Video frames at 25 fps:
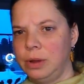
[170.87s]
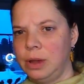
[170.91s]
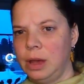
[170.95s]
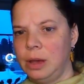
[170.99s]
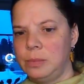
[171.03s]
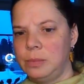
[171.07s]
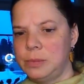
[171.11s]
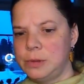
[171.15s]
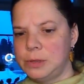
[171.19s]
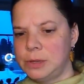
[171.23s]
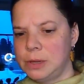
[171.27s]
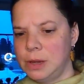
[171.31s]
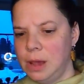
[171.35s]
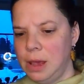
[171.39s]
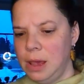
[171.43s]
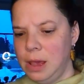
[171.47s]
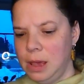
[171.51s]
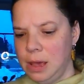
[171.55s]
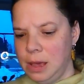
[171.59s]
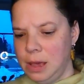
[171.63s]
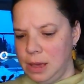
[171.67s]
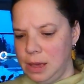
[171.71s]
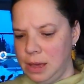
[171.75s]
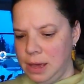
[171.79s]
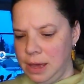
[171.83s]
cups
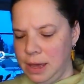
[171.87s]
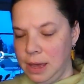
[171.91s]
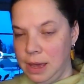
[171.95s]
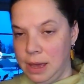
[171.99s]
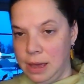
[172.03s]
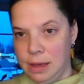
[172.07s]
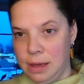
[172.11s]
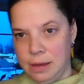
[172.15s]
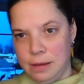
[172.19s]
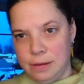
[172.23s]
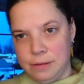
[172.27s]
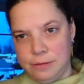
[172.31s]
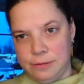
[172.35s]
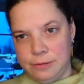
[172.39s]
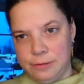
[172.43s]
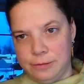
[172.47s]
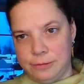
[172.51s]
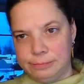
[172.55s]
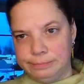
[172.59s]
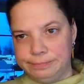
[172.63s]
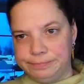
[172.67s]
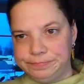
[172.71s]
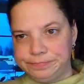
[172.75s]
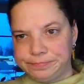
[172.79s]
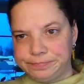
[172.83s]
I have